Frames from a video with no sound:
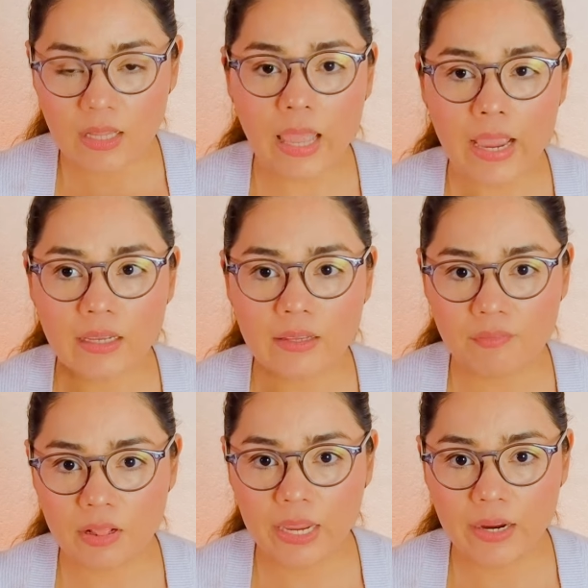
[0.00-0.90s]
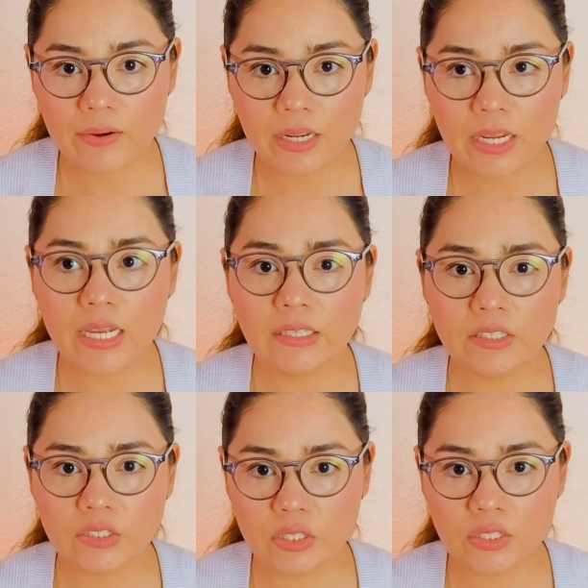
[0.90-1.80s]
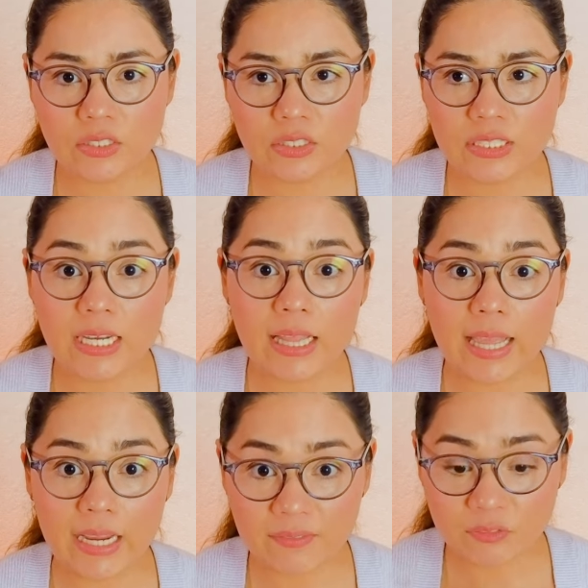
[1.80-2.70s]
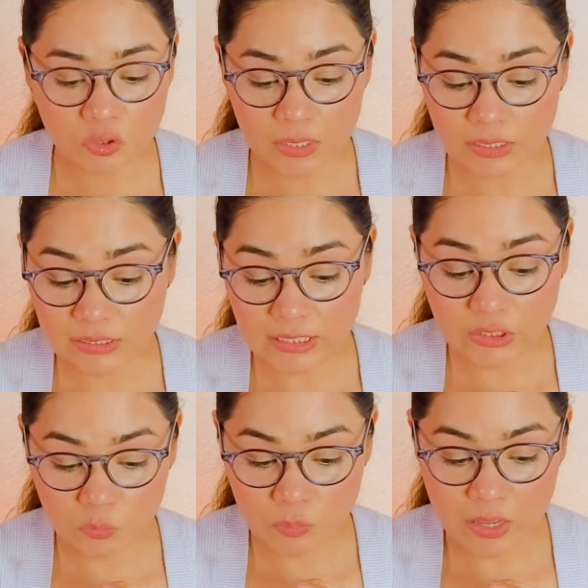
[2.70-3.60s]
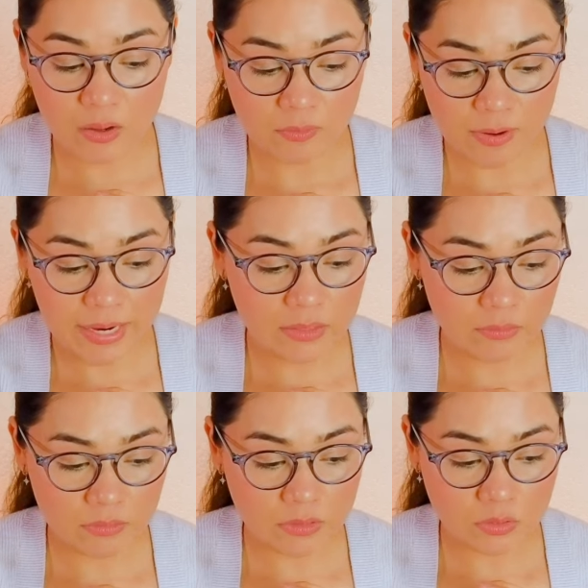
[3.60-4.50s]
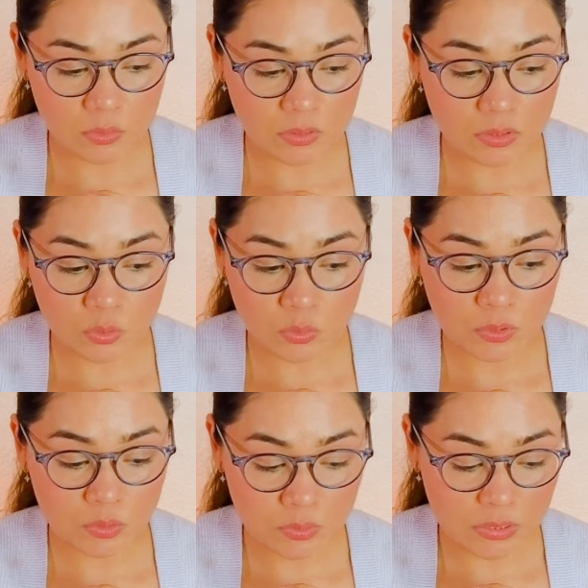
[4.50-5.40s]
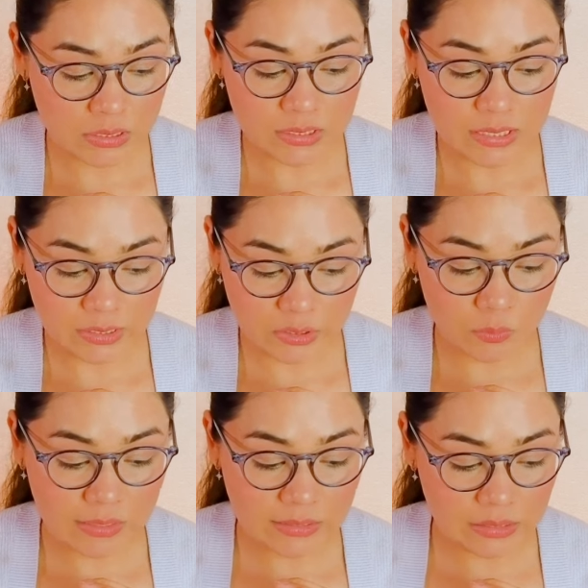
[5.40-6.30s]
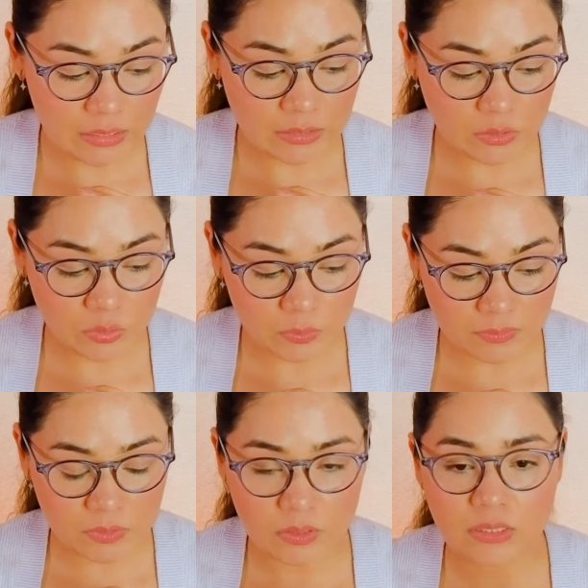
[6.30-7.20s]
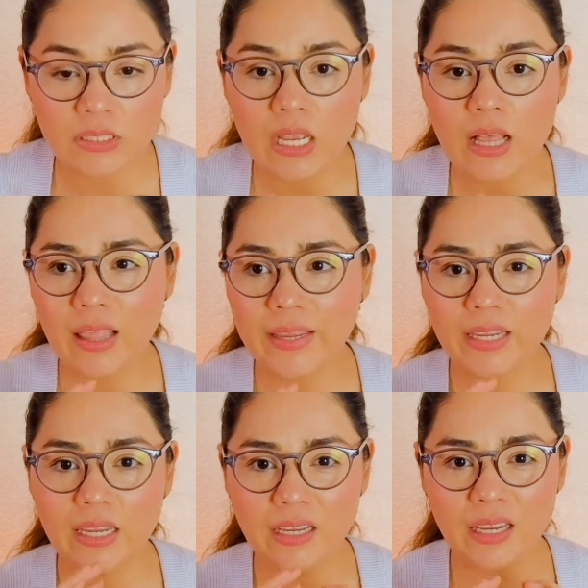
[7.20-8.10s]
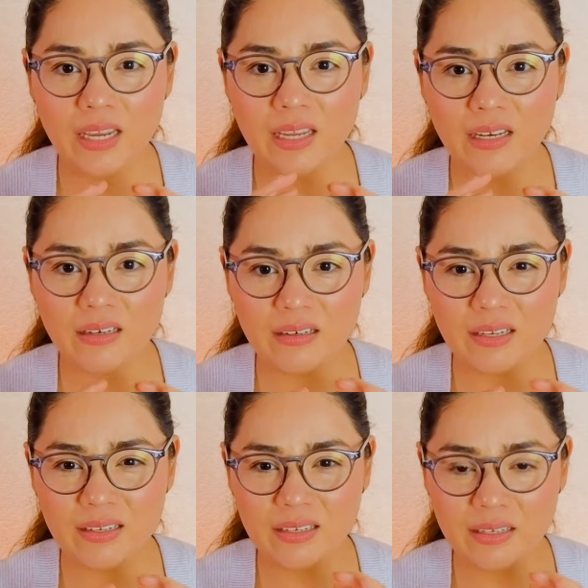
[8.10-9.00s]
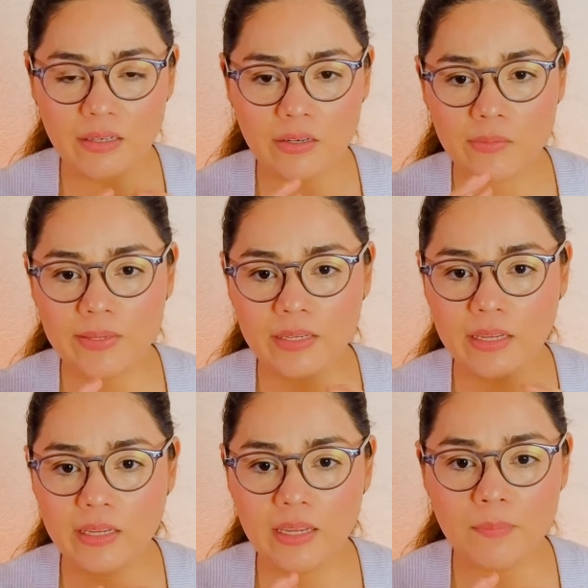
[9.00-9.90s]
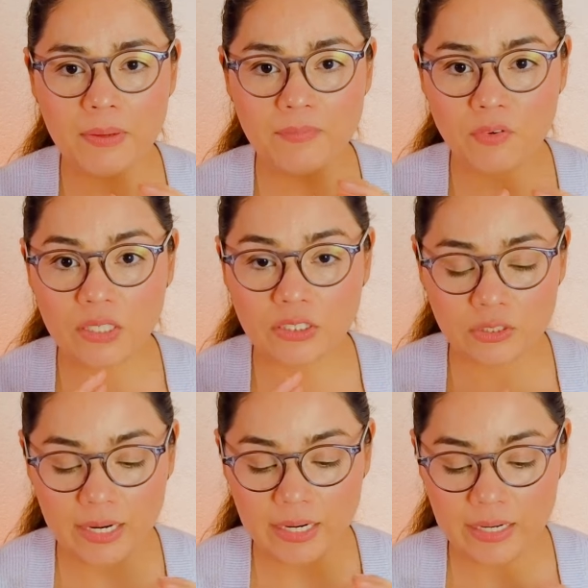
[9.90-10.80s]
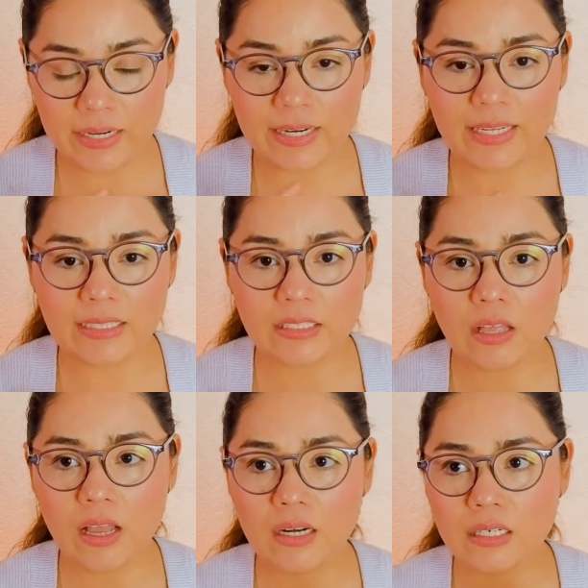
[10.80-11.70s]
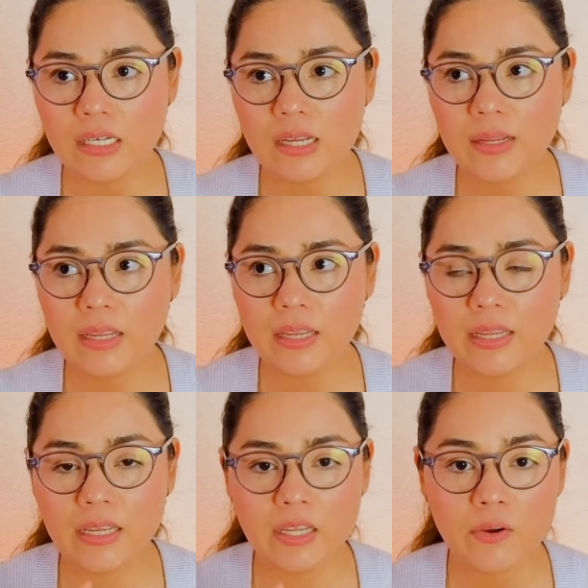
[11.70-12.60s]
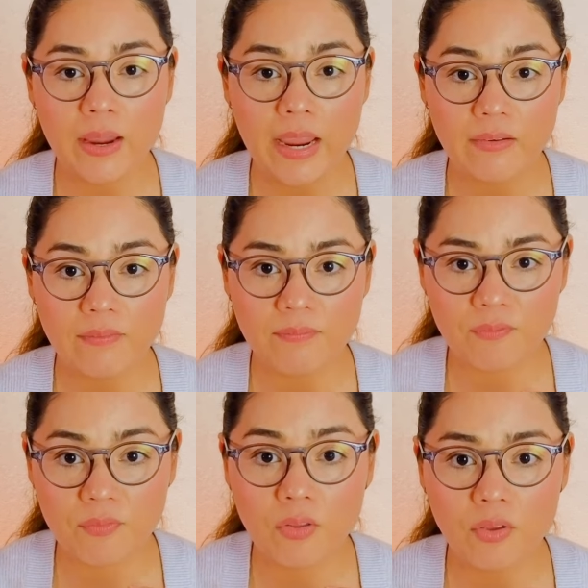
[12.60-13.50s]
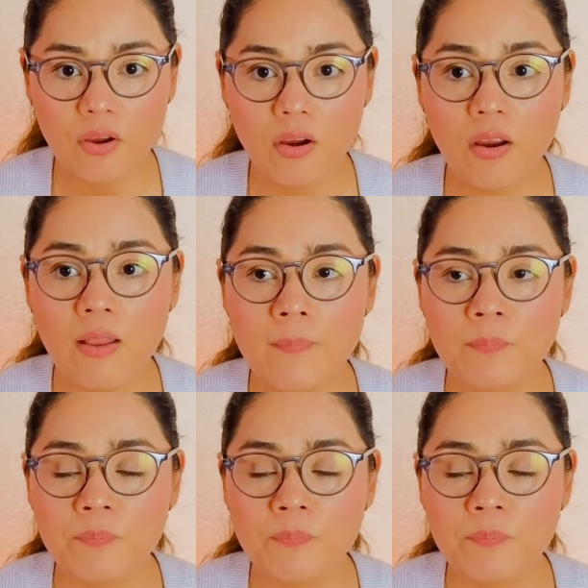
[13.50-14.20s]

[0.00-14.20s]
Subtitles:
a lack of clarity, uncertainty, a lack of trust as well, right? The two of swords is there as well as the two of swords. Like it can, you know, it can be frustrating and it's not, it could create further,